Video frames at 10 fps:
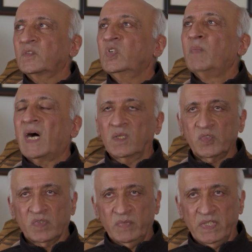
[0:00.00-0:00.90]
two
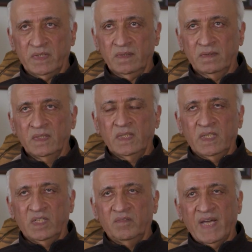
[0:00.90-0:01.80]
miles from here in